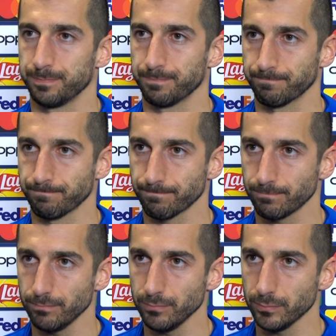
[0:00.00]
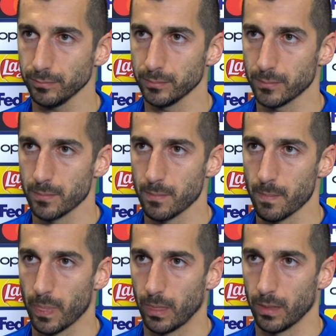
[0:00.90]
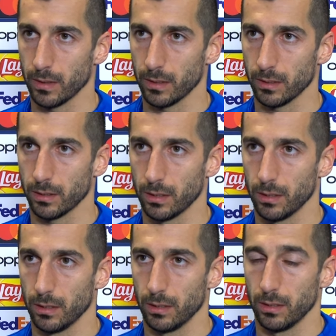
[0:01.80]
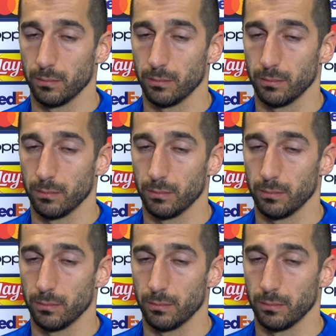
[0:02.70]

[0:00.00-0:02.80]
Yeah. Will it be a different game, do you think, in Madrid? Obviously, they will.